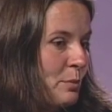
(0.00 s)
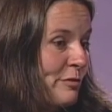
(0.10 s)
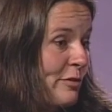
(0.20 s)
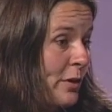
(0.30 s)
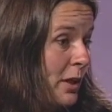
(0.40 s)

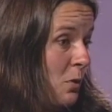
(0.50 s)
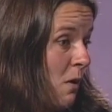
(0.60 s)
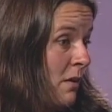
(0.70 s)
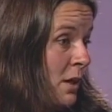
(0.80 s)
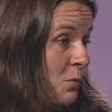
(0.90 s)
before I go
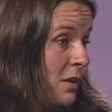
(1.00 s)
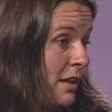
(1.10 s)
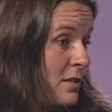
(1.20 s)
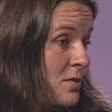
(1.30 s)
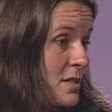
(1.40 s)
on, I would
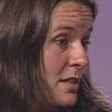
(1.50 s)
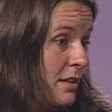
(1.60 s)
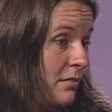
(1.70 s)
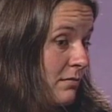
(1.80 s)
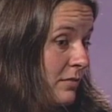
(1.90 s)
like to
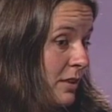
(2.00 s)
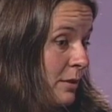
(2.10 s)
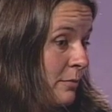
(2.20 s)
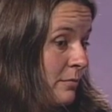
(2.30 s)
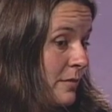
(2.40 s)
say
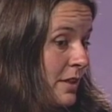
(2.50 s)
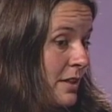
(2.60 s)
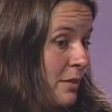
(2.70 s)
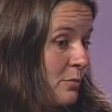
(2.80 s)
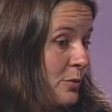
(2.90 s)
that
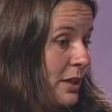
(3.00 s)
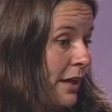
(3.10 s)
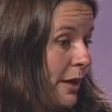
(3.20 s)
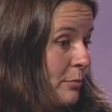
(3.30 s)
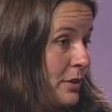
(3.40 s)
I'm really
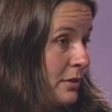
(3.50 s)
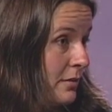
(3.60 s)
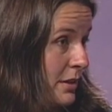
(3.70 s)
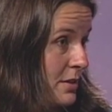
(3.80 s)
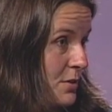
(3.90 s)
happy
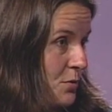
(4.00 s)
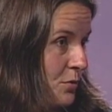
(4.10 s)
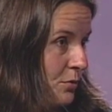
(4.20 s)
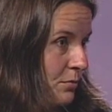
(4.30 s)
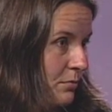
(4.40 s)
that
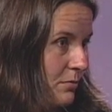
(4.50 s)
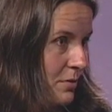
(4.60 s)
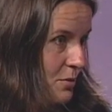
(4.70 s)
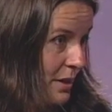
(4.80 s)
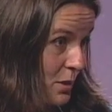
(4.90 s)
you
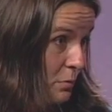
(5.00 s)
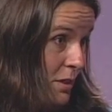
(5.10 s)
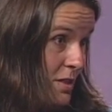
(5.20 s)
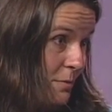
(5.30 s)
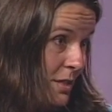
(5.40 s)
try to
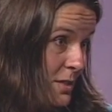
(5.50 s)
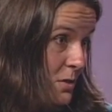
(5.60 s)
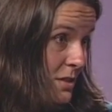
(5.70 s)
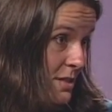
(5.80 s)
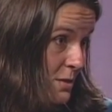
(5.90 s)
make space to
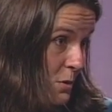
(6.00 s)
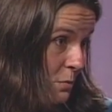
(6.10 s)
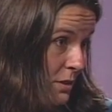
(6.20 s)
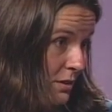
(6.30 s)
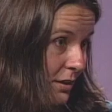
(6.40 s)
listen to
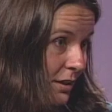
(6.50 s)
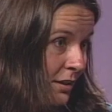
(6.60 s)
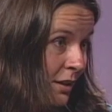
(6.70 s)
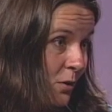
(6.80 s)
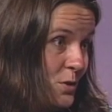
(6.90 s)
me,
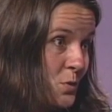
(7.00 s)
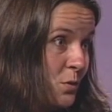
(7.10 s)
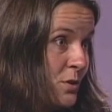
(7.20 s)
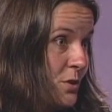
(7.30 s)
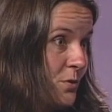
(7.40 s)
and I also
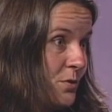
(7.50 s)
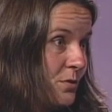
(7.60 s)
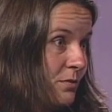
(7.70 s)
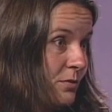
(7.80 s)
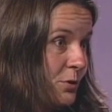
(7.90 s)
want you
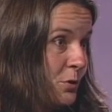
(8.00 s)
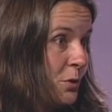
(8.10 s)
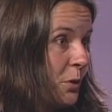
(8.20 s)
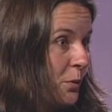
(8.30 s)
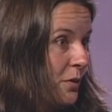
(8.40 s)
to
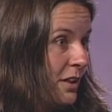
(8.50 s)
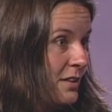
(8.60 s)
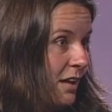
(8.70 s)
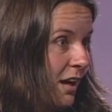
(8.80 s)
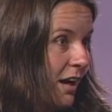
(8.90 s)
know
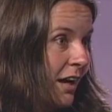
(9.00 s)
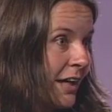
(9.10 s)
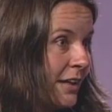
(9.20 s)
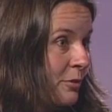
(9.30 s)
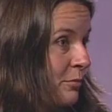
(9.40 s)
that I
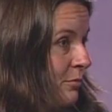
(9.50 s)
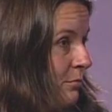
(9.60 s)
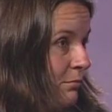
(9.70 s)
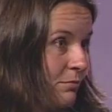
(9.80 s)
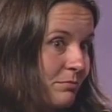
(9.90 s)

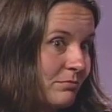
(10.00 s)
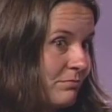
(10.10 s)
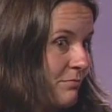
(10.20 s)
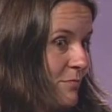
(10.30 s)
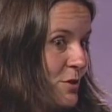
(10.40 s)
am
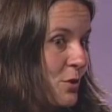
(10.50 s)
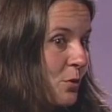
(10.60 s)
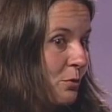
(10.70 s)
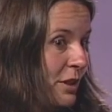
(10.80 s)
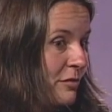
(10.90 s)
so
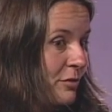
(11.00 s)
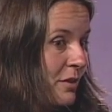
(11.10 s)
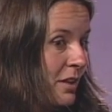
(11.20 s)
grateful